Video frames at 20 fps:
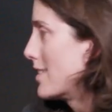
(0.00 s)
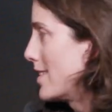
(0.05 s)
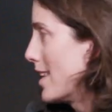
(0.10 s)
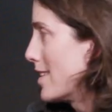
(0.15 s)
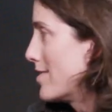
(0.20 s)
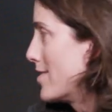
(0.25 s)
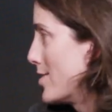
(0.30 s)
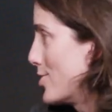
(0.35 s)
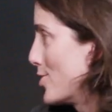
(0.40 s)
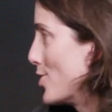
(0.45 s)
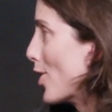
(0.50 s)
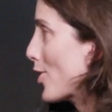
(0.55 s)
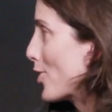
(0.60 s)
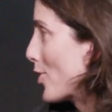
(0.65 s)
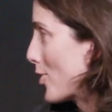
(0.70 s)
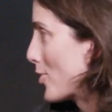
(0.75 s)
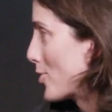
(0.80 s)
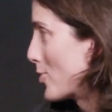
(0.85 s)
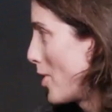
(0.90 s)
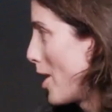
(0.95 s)
that this
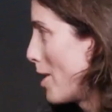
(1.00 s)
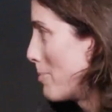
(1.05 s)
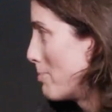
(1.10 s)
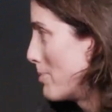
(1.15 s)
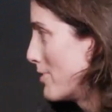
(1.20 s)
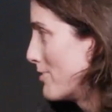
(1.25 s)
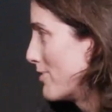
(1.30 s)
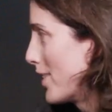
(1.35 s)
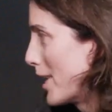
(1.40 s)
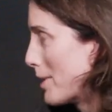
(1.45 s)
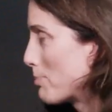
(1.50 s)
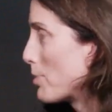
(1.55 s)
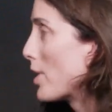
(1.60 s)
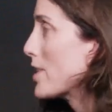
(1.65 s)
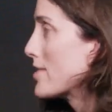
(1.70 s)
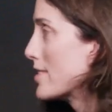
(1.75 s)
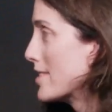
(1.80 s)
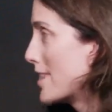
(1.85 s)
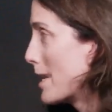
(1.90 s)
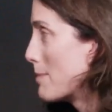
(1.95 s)
younger crop of like
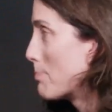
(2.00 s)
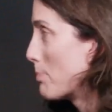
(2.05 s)
present day